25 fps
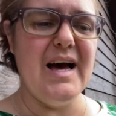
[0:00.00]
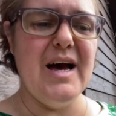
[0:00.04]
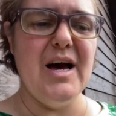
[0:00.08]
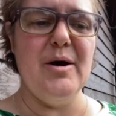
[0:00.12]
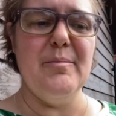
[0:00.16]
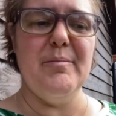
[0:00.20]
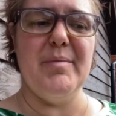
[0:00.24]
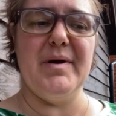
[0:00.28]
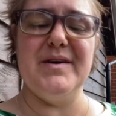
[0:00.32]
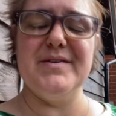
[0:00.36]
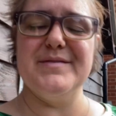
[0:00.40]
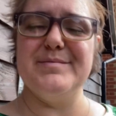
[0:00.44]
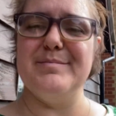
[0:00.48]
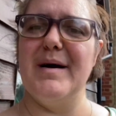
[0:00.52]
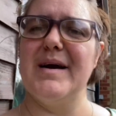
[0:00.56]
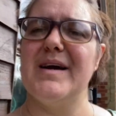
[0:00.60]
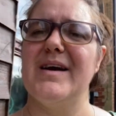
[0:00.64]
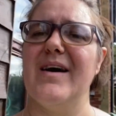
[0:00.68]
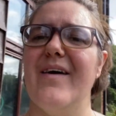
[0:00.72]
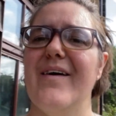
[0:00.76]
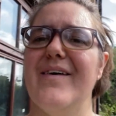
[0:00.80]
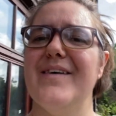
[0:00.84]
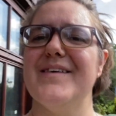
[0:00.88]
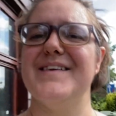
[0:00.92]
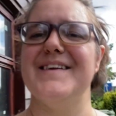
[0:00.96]
because my
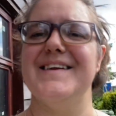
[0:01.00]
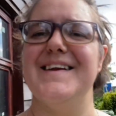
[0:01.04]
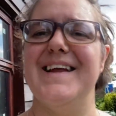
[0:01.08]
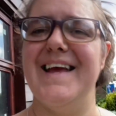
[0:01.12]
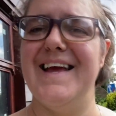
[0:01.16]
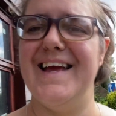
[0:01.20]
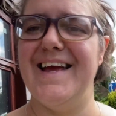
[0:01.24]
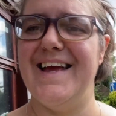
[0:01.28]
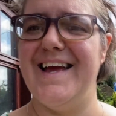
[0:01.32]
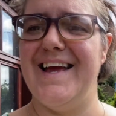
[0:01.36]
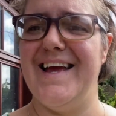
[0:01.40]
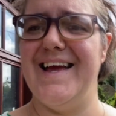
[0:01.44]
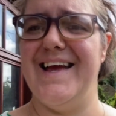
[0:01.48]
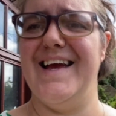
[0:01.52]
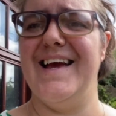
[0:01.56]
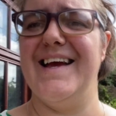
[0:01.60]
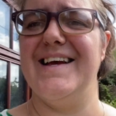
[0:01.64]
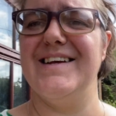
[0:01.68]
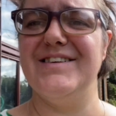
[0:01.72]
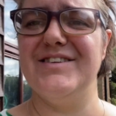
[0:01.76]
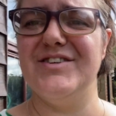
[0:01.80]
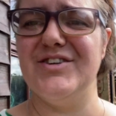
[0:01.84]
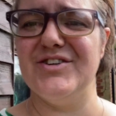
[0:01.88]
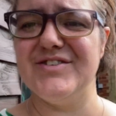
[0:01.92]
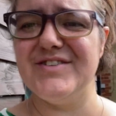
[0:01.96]
garden here
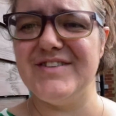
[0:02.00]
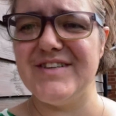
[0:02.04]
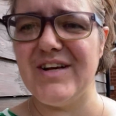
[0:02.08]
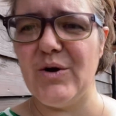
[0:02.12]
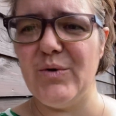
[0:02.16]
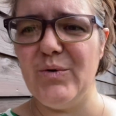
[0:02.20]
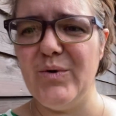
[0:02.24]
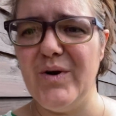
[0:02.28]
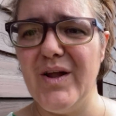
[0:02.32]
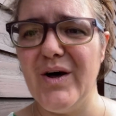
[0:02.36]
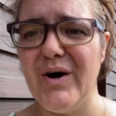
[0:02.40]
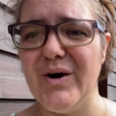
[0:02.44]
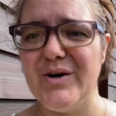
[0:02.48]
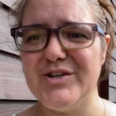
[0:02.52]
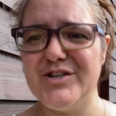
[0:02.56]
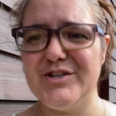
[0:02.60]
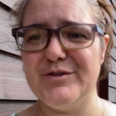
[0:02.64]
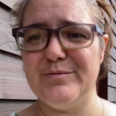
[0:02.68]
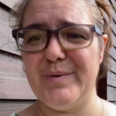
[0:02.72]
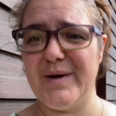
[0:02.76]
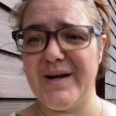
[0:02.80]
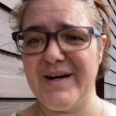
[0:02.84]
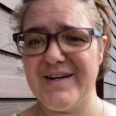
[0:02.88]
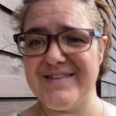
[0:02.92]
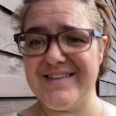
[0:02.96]
is just so lush,
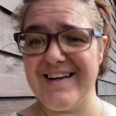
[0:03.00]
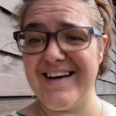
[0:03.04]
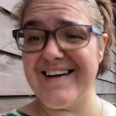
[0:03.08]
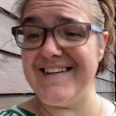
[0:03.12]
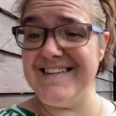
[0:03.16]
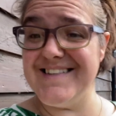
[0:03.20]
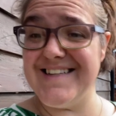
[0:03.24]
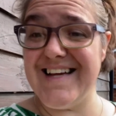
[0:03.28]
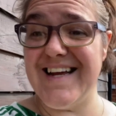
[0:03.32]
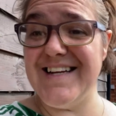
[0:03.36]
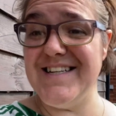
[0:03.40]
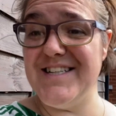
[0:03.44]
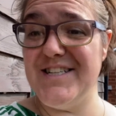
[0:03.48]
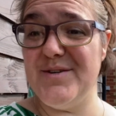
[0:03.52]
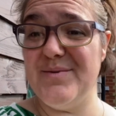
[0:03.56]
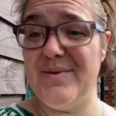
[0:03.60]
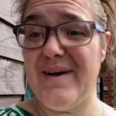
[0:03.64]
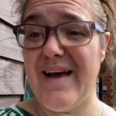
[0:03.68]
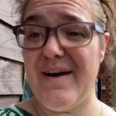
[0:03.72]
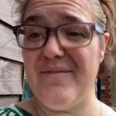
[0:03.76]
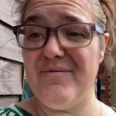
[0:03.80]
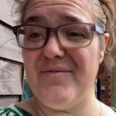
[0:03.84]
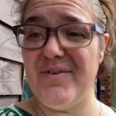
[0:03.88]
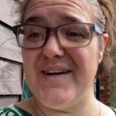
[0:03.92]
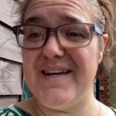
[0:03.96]
because I can tend to it
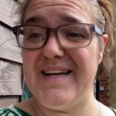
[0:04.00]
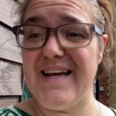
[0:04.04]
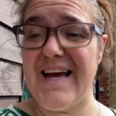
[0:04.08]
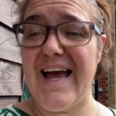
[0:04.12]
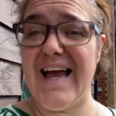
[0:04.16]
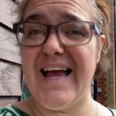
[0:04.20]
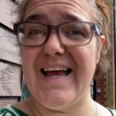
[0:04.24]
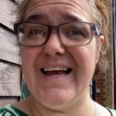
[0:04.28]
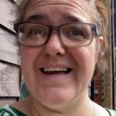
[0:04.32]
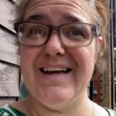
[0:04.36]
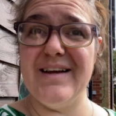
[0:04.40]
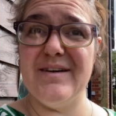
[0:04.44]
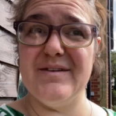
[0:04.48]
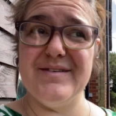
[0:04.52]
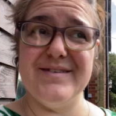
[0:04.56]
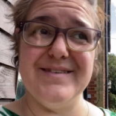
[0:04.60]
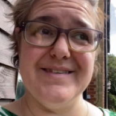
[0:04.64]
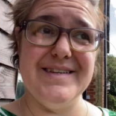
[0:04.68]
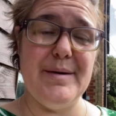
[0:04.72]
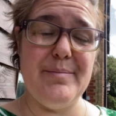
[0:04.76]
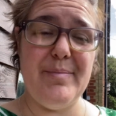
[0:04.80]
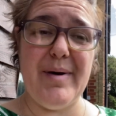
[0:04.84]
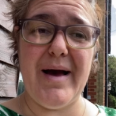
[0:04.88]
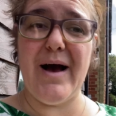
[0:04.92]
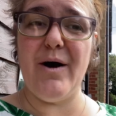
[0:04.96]
every day,
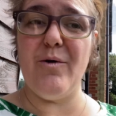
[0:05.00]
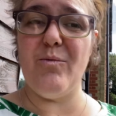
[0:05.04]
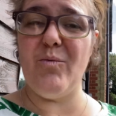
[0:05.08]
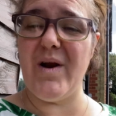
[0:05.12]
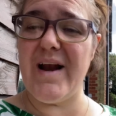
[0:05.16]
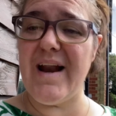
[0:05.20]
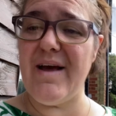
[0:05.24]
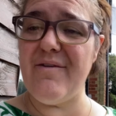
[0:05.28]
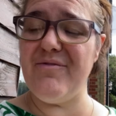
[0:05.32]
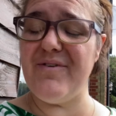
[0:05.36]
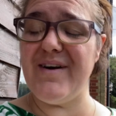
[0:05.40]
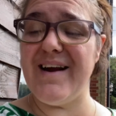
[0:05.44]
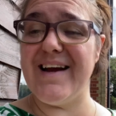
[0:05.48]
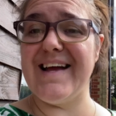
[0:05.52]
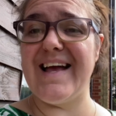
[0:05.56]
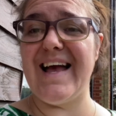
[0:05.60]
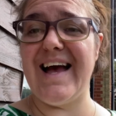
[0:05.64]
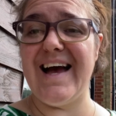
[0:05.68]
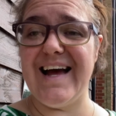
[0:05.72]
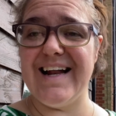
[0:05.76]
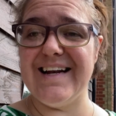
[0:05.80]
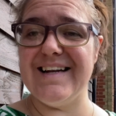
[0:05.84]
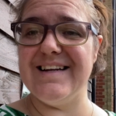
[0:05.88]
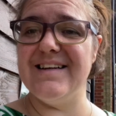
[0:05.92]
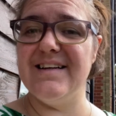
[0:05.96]
nip out whenever I
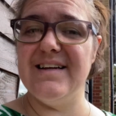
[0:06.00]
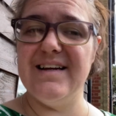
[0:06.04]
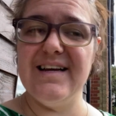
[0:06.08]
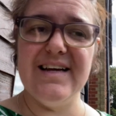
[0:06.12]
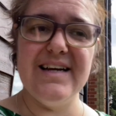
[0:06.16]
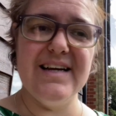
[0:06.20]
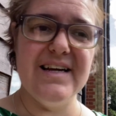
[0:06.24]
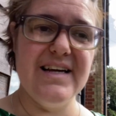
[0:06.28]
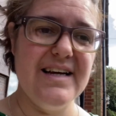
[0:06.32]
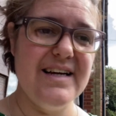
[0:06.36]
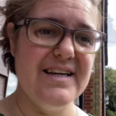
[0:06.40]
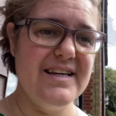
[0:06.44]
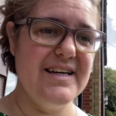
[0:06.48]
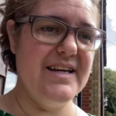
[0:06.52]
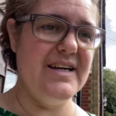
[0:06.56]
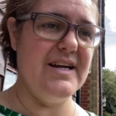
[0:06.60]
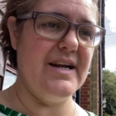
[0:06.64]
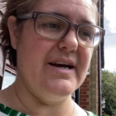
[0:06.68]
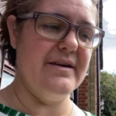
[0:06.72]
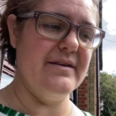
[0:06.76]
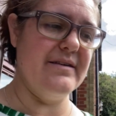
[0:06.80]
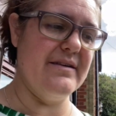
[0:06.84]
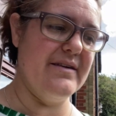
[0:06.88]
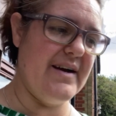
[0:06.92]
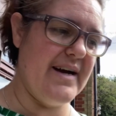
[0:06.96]
can, you
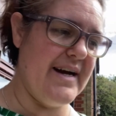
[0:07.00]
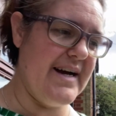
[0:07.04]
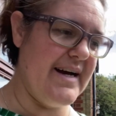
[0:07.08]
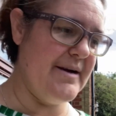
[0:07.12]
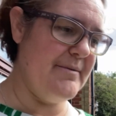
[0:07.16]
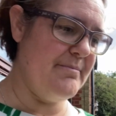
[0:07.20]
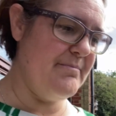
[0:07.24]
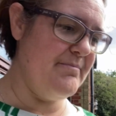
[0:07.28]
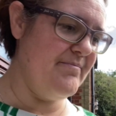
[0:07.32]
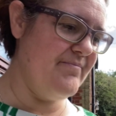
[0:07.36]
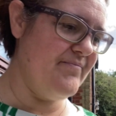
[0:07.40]
know.